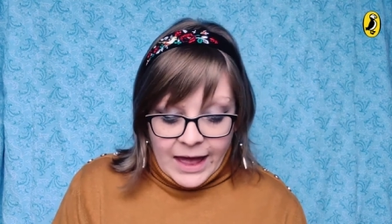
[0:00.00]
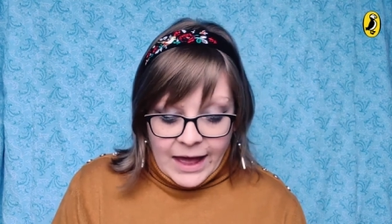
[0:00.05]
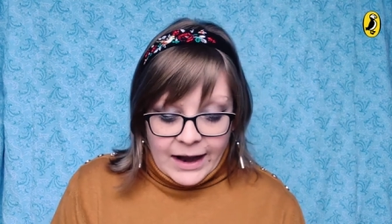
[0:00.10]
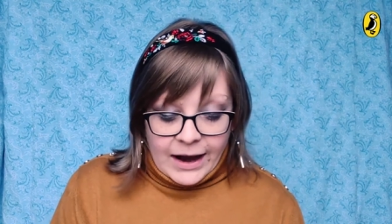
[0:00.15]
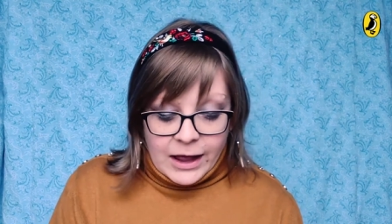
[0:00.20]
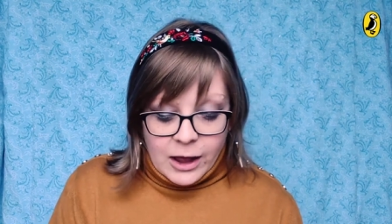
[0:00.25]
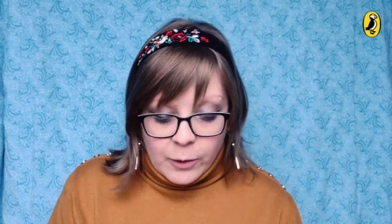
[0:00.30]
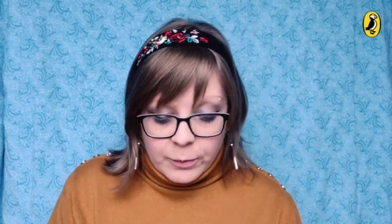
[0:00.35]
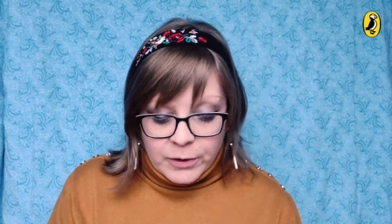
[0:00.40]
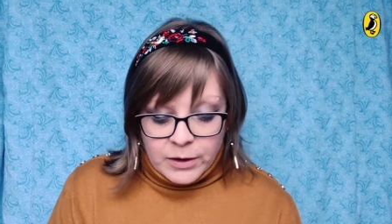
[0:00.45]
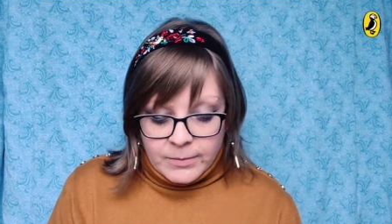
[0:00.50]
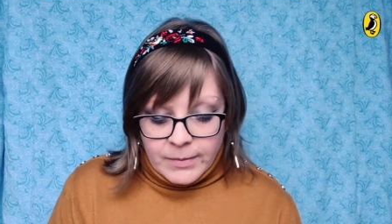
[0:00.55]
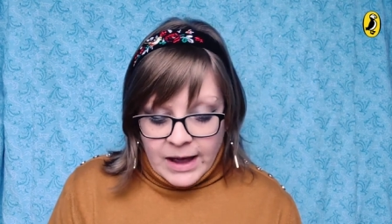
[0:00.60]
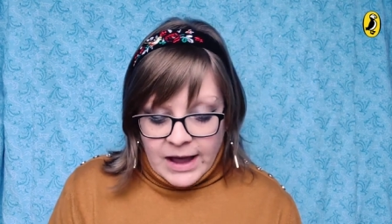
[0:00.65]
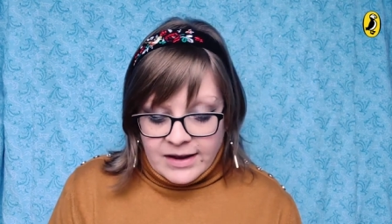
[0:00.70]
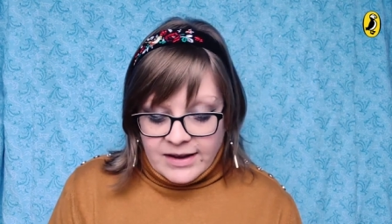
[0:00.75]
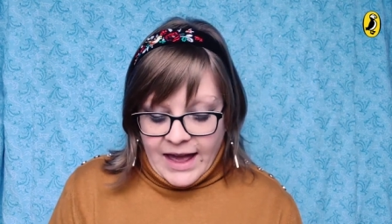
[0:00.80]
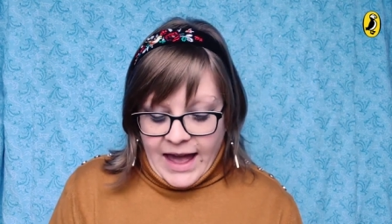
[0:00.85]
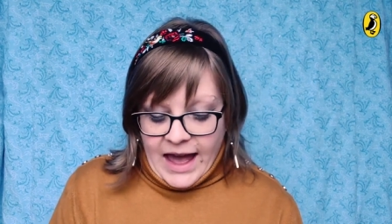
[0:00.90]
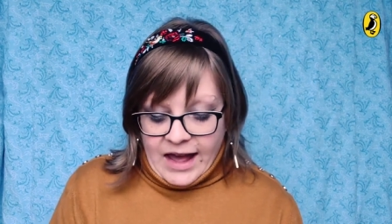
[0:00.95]
and I opened
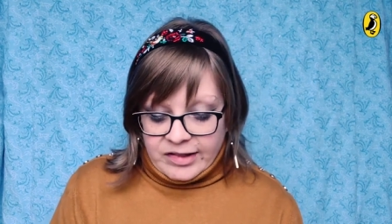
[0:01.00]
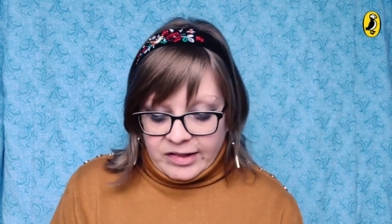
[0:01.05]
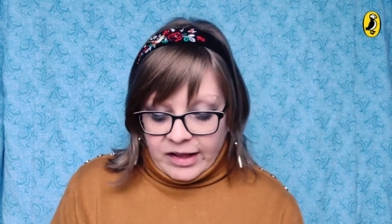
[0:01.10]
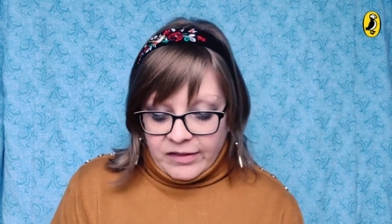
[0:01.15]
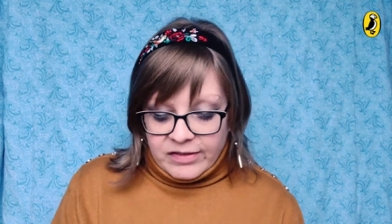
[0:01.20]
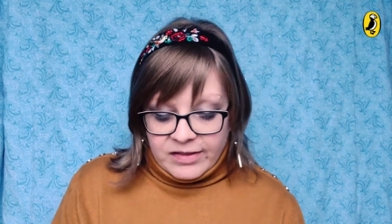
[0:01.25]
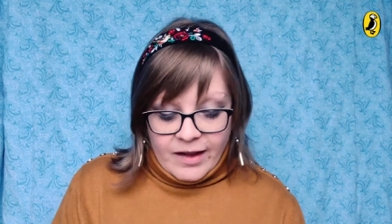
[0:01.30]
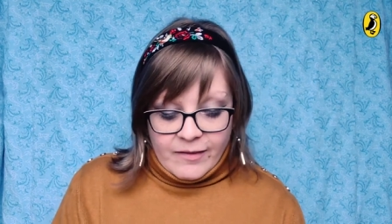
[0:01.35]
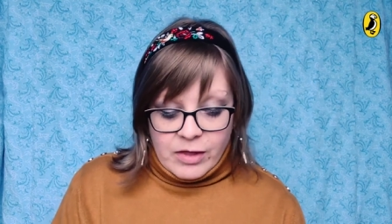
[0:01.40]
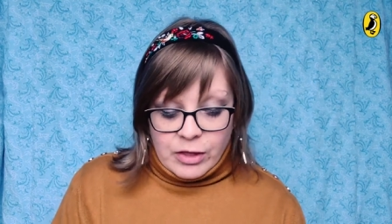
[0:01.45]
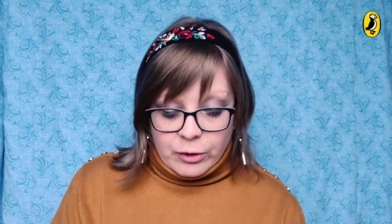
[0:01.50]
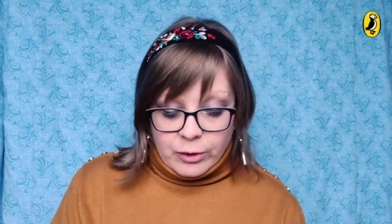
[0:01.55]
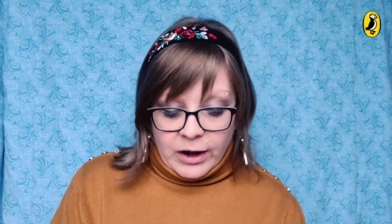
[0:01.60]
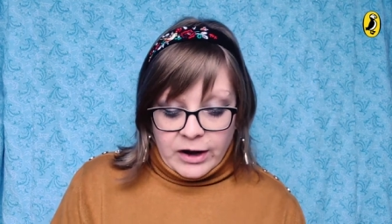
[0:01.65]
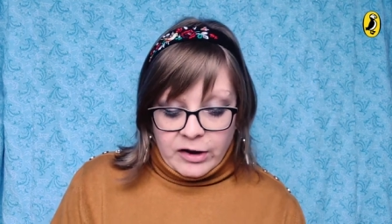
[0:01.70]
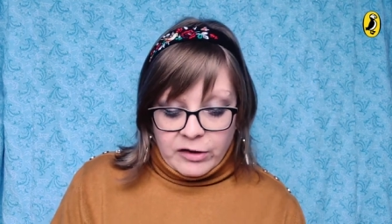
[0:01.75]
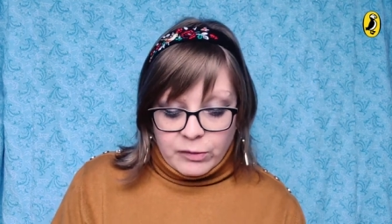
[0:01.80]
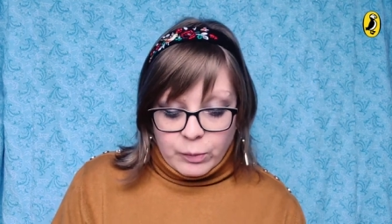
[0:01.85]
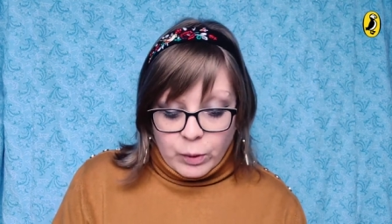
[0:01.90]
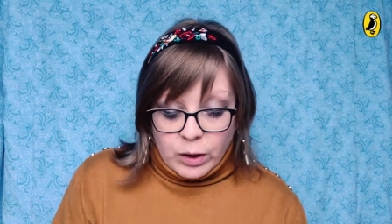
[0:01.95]
mine to ask if seventh
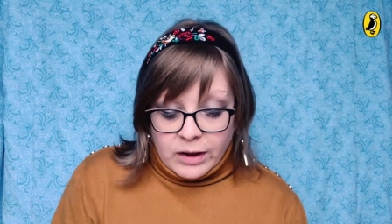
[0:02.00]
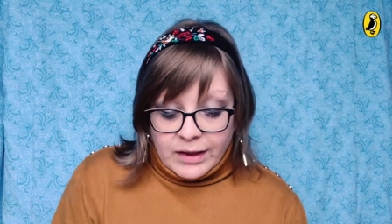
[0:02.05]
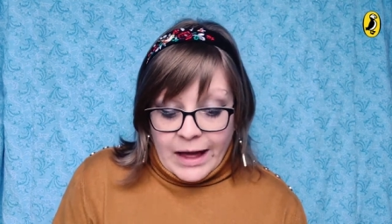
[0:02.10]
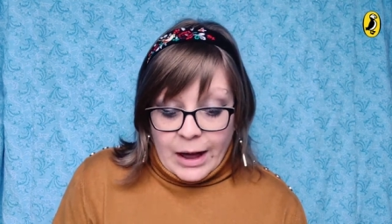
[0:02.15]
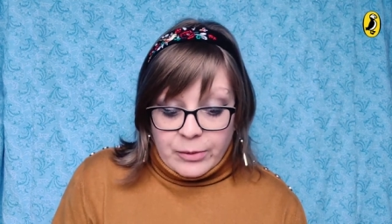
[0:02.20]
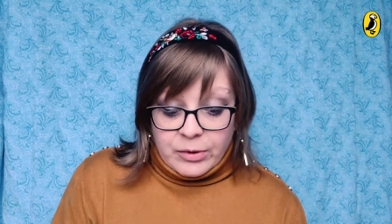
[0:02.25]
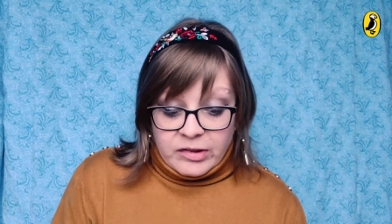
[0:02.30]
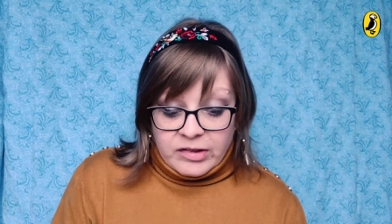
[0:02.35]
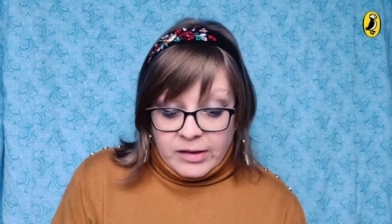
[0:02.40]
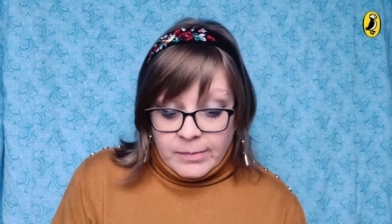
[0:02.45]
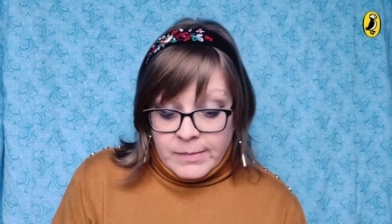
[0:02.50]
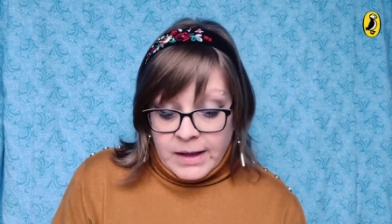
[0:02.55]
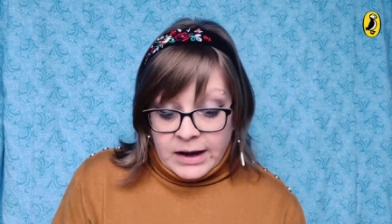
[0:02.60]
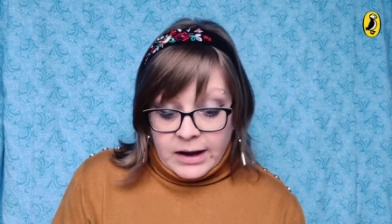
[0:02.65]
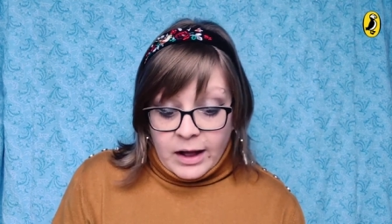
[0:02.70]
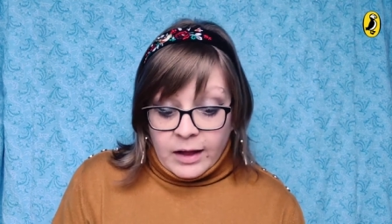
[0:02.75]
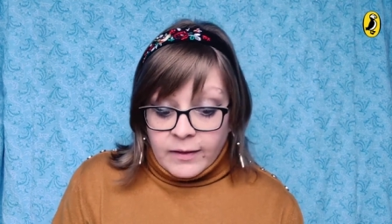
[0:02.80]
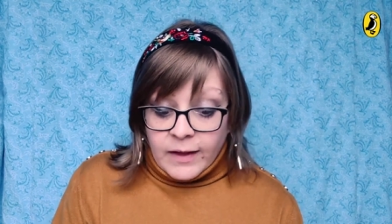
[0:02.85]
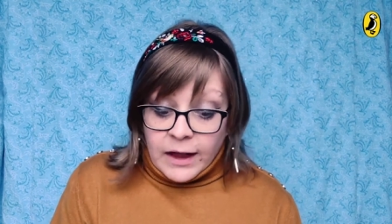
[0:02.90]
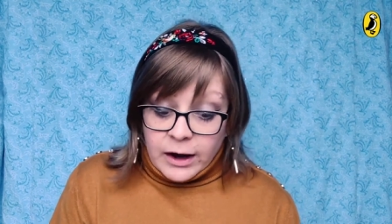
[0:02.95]
graders were allowed to
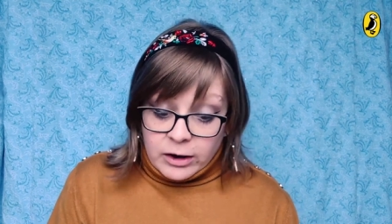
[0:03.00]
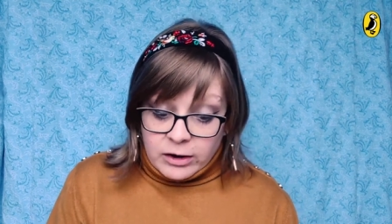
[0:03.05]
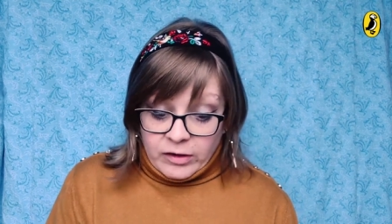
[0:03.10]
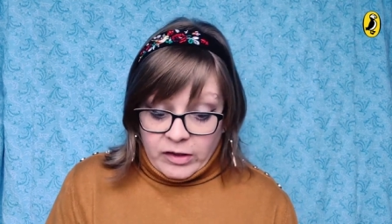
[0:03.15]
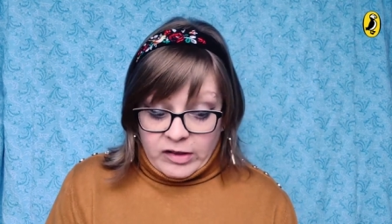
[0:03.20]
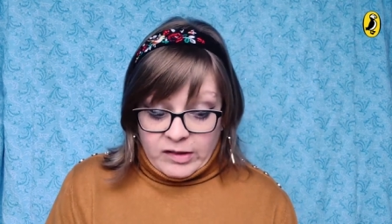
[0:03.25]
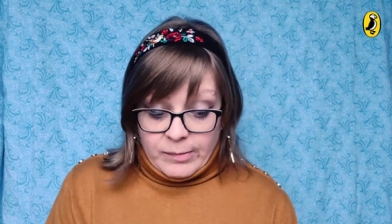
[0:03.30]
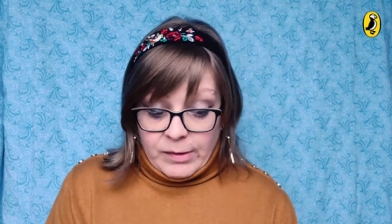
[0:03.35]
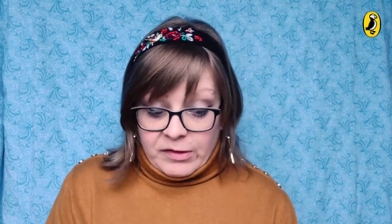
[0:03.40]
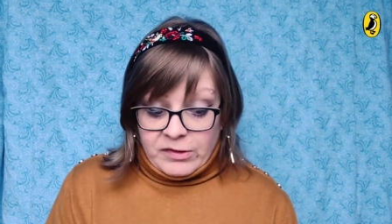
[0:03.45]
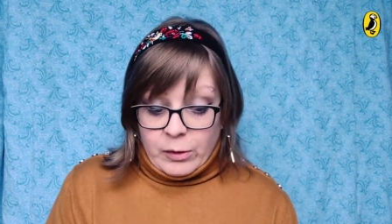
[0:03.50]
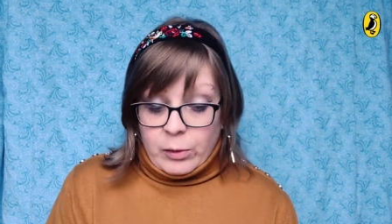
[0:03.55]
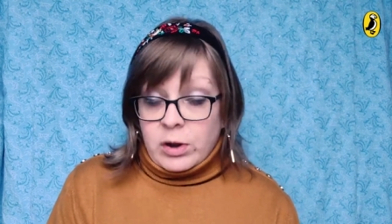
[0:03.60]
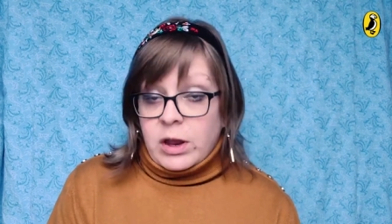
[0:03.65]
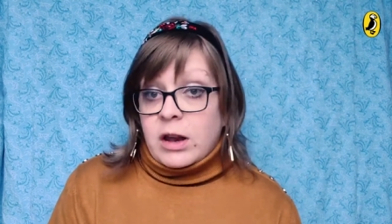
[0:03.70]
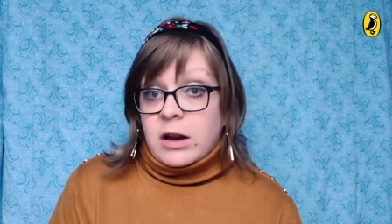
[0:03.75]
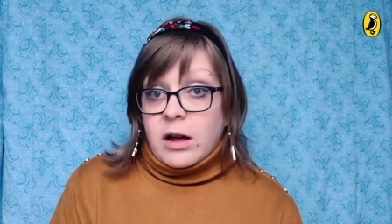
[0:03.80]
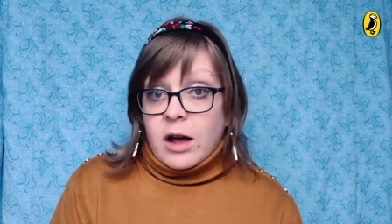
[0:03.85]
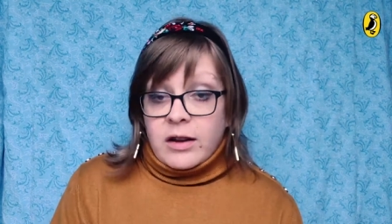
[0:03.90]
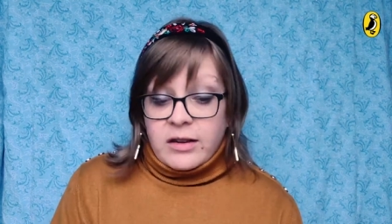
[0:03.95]
submit a letter to the
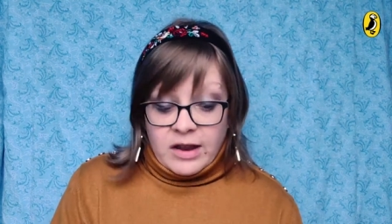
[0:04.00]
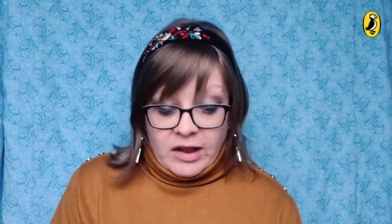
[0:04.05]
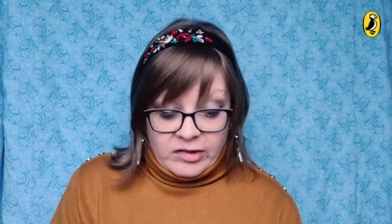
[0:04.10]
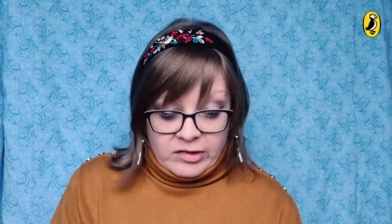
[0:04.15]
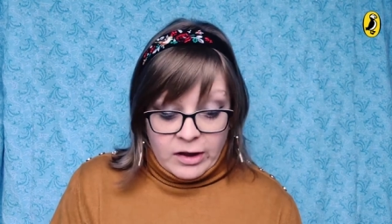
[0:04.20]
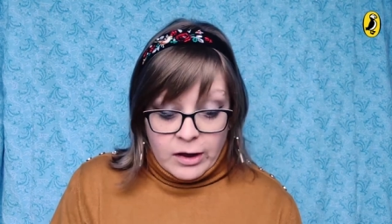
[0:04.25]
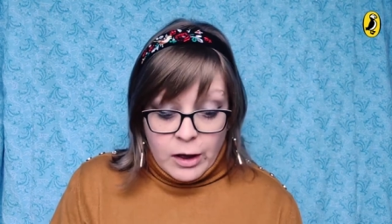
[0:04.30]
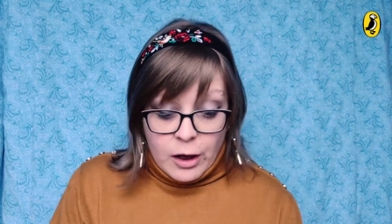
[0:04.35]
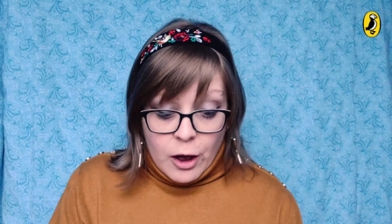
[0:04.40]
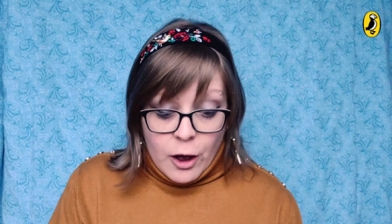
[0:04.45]
Smithsonian contest,